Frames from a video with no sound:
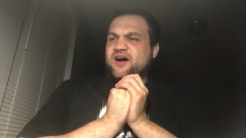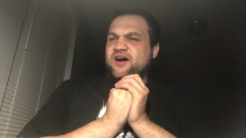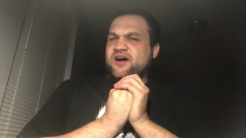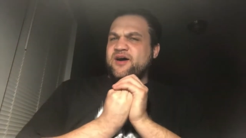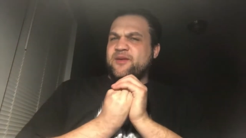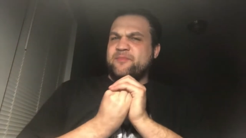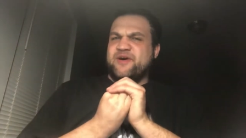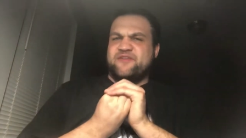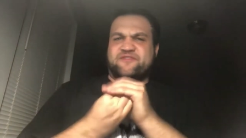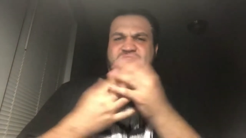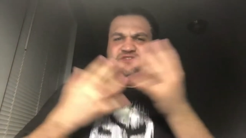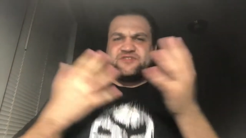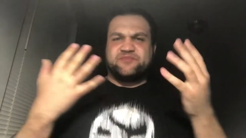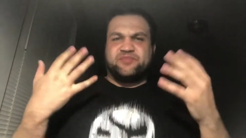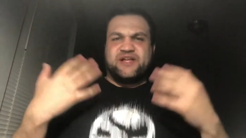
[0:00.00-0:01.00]
Uh, my
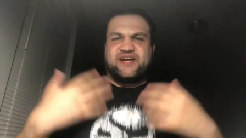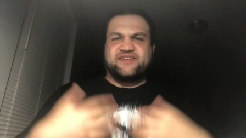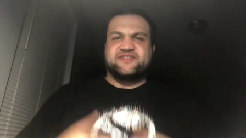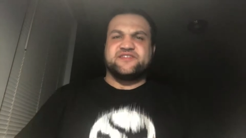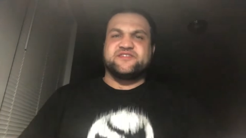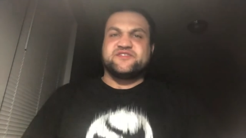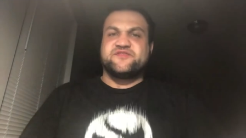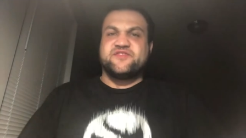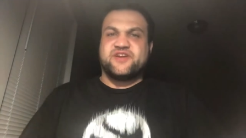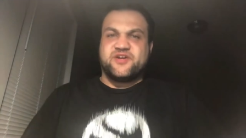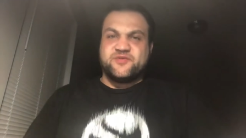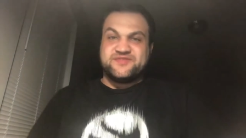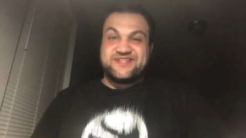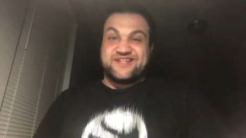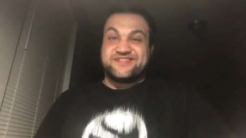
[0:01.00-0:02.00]
first Black Series figure
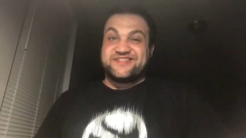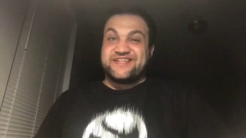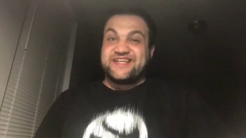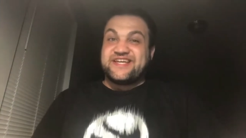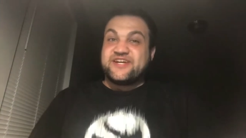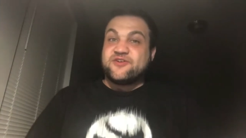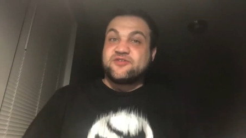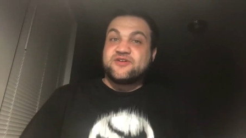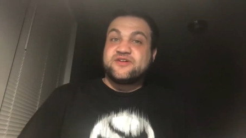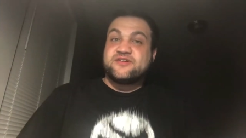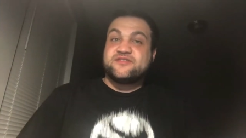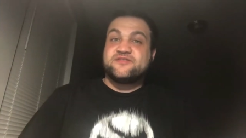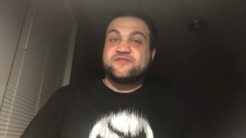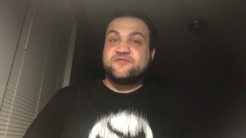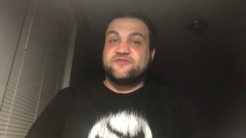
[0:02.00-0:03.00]
was actually Qi'ra
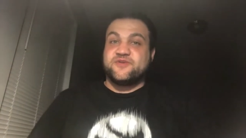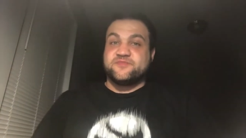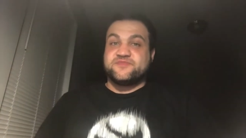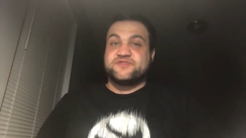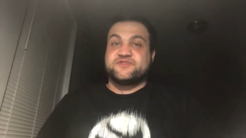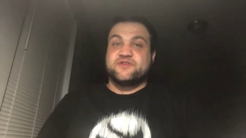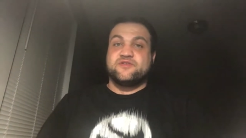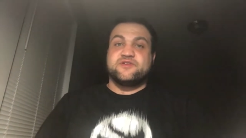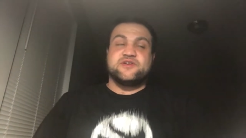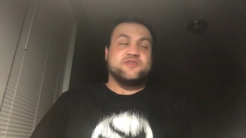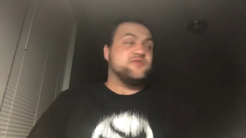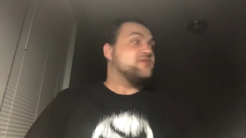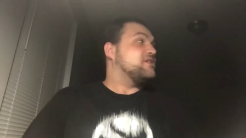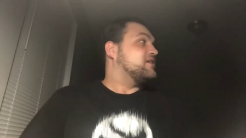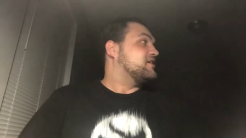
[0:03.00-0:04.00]
from
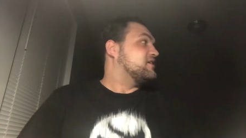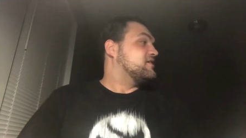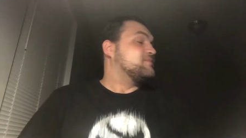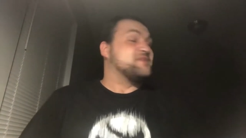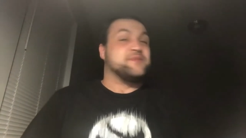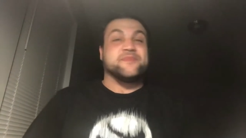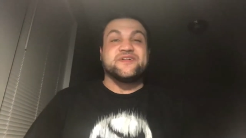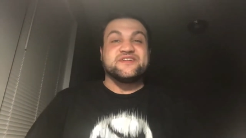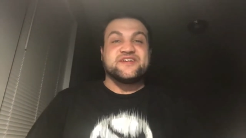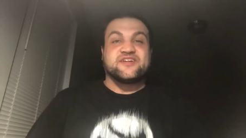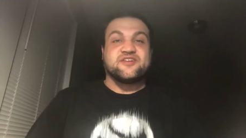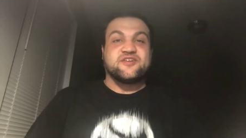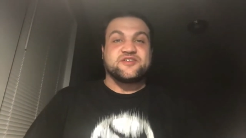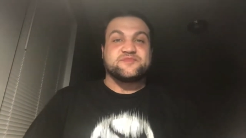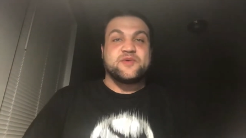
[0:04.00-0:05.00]
Solo. Um, Emilia
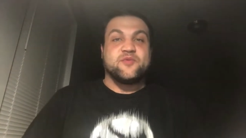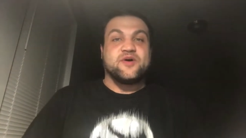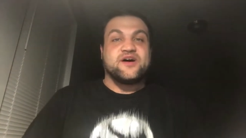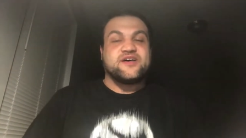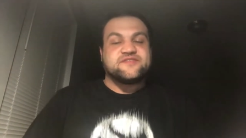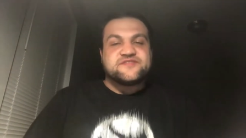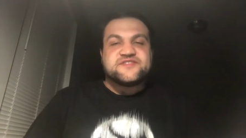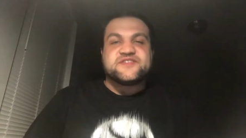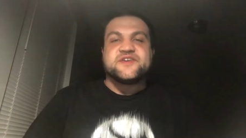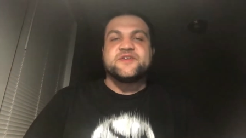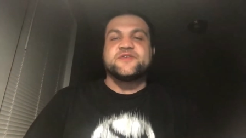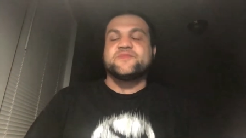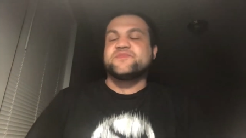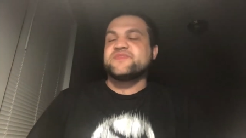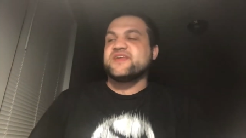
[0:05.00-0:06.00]
Clarke's my wife,
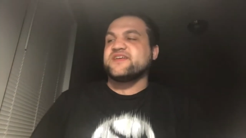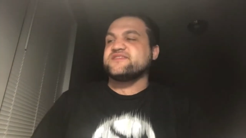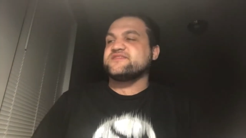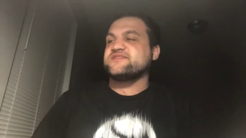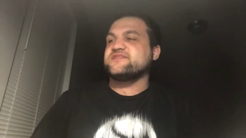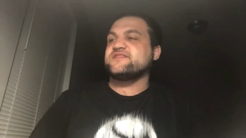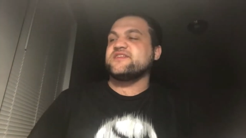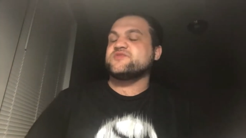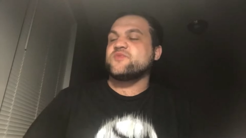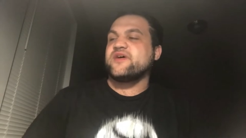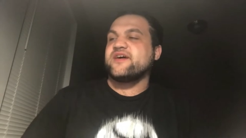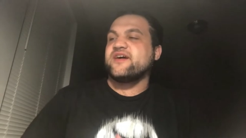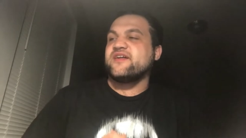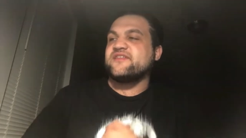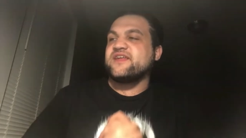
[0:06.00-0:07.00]
so that's that's why I
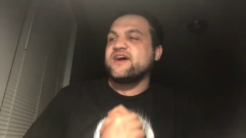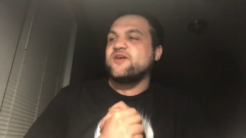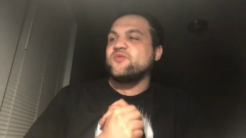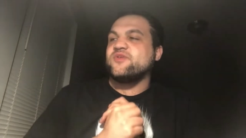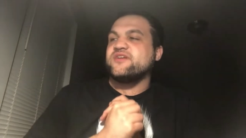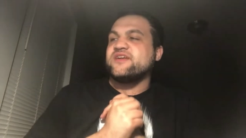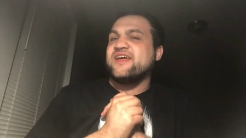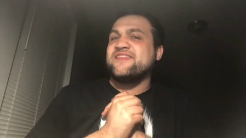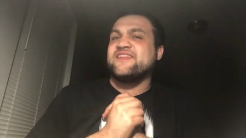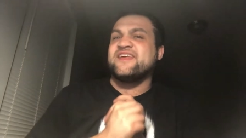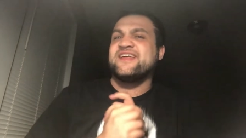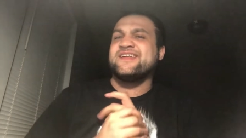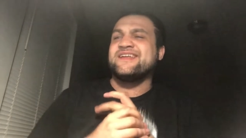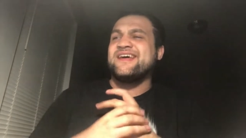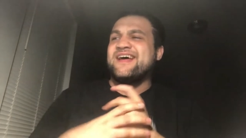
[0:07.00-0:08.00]
got that one. And
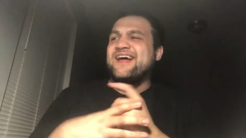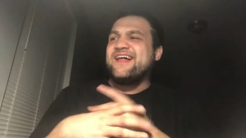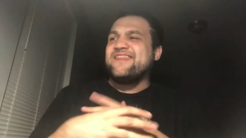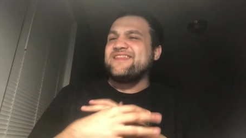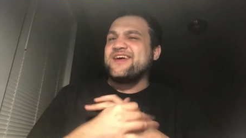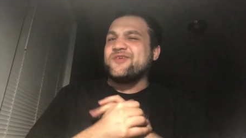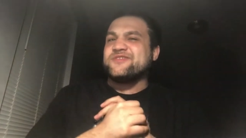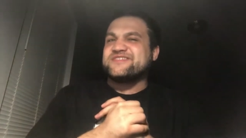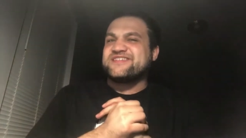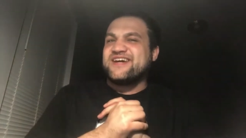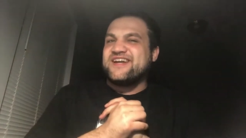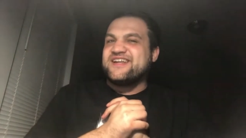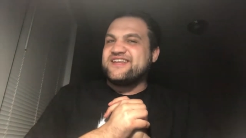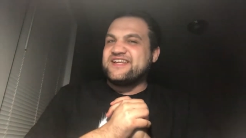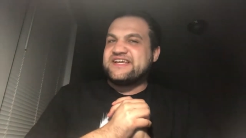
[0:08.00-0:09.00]
then that was
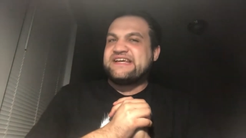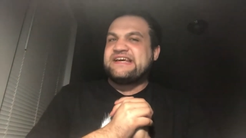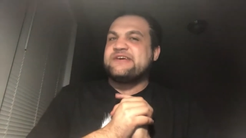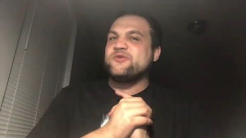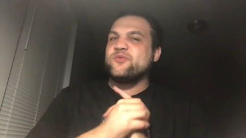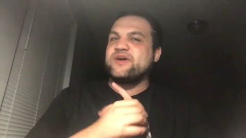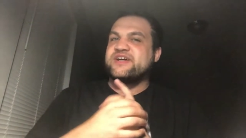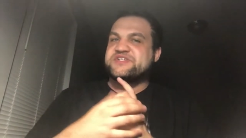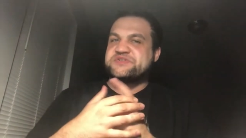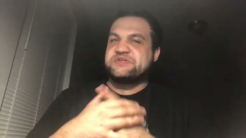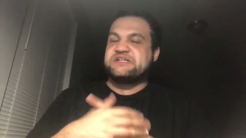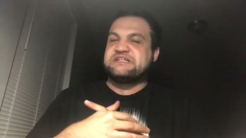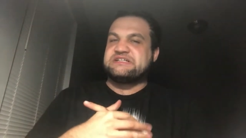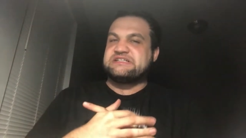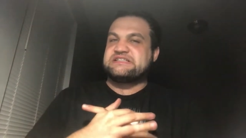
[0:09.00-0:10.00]
kind of the gateway
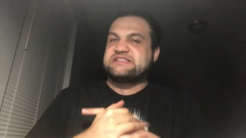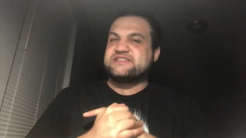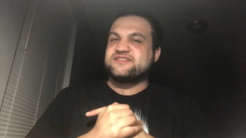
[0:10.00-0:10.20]
drug.